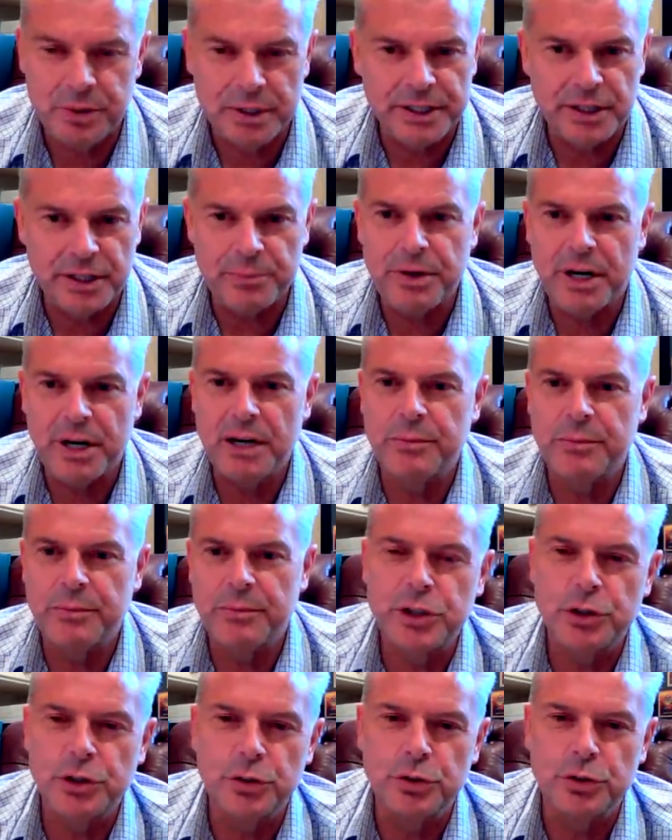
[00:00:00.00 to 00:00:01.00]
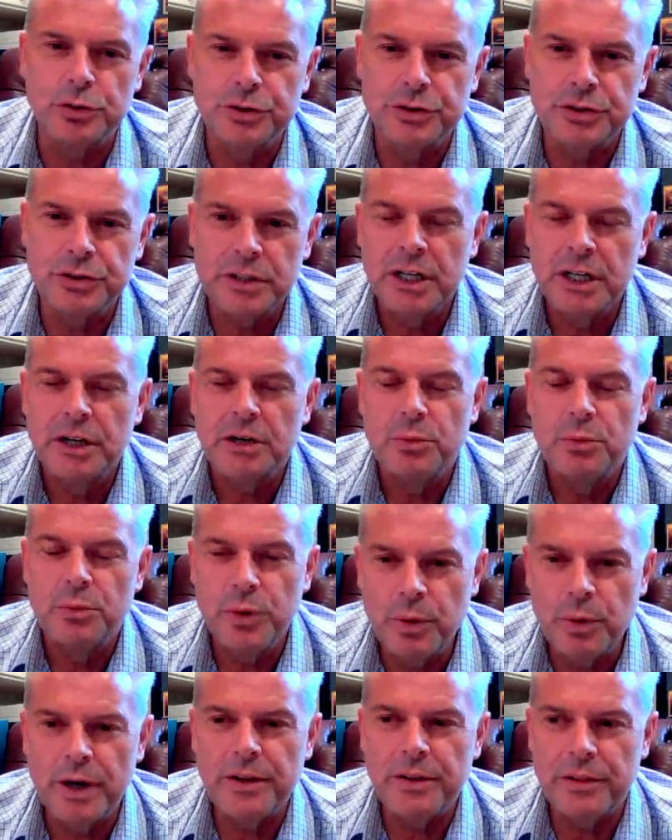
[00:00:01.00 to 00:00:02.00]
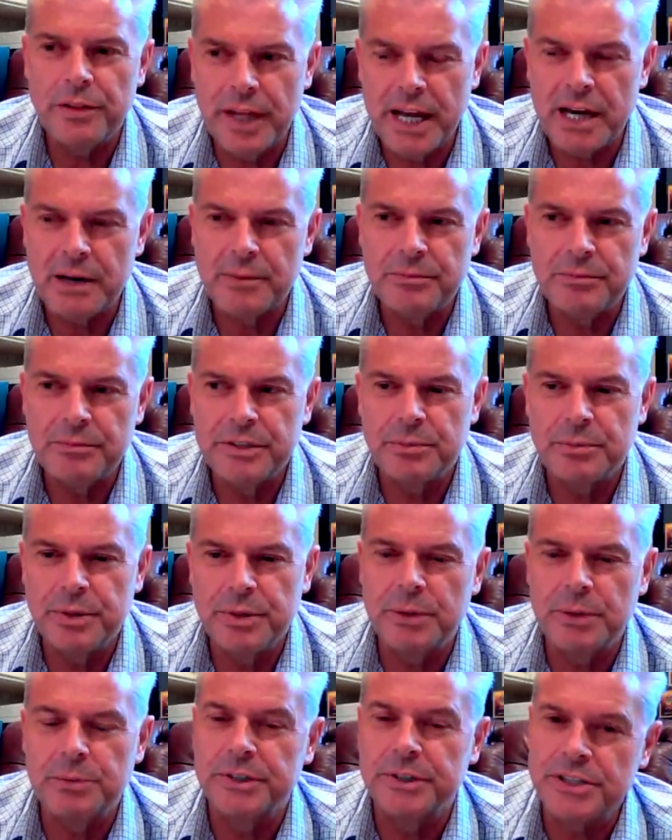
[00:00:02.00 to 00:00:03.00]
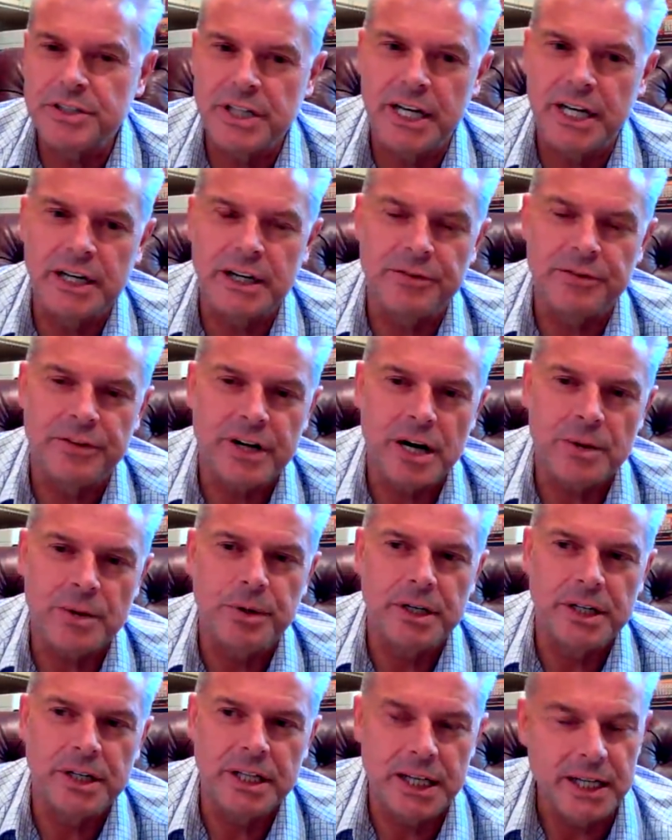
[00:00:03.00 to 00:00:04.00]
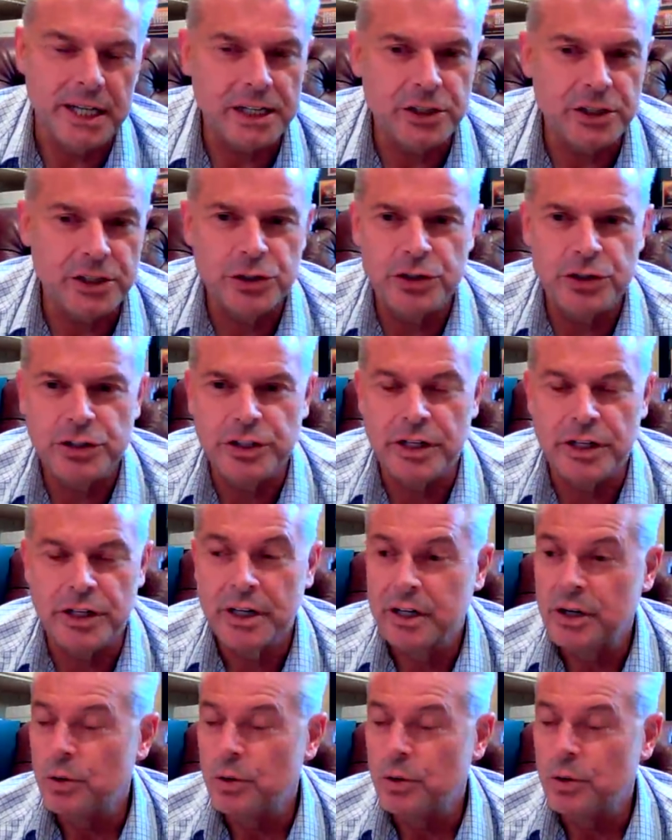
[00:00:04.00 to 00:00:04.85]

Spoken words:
in the primary schools, we want them to be able to sign up for Aberdeen Junior.